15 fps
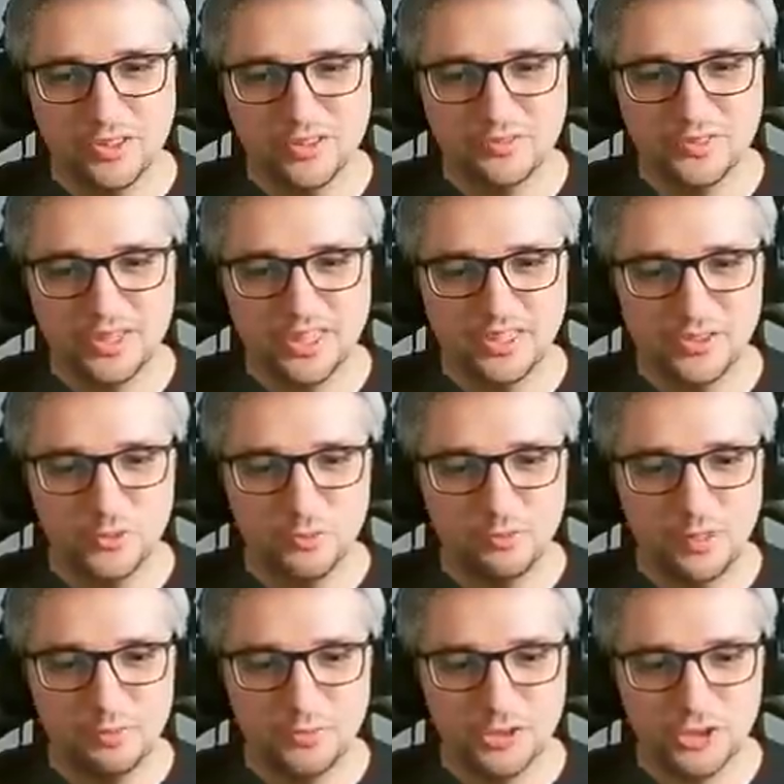all of the new
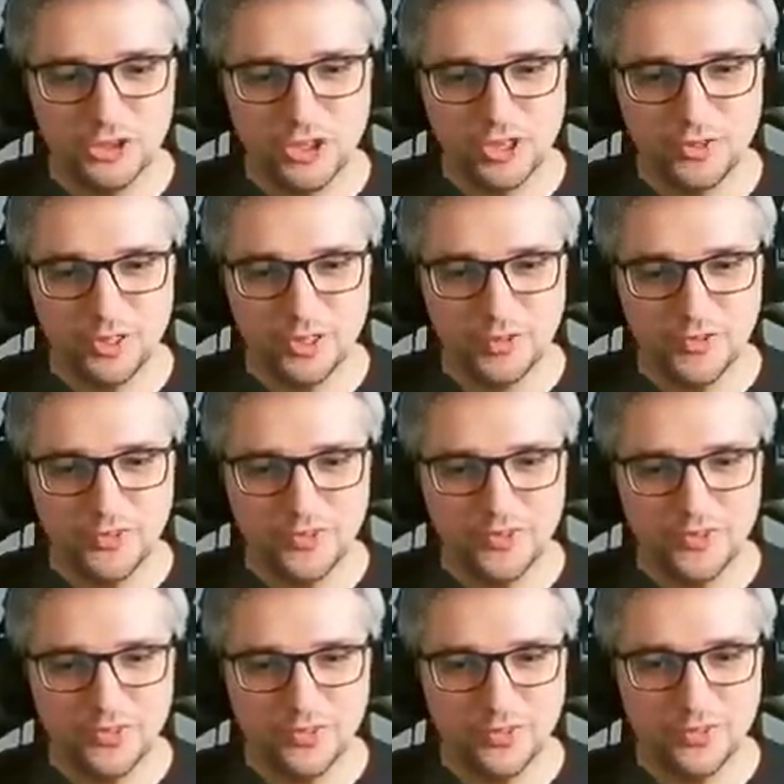member shoutouts.
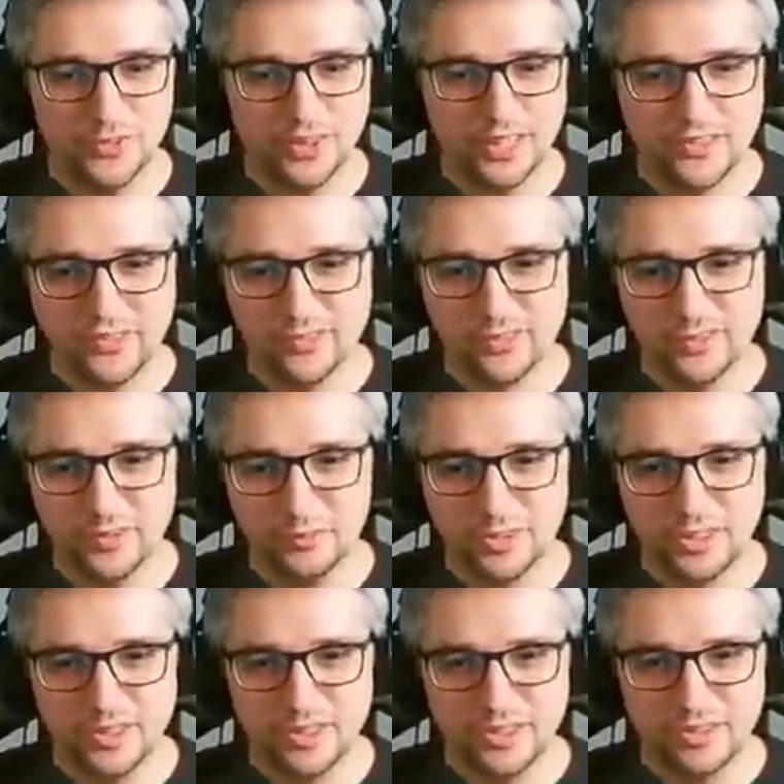So that's gonna
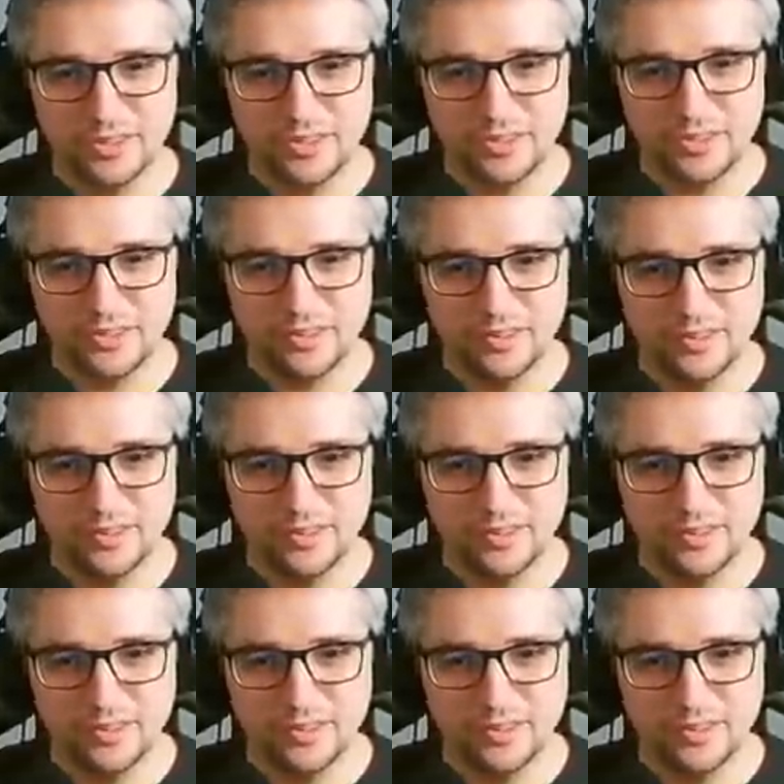be the uh,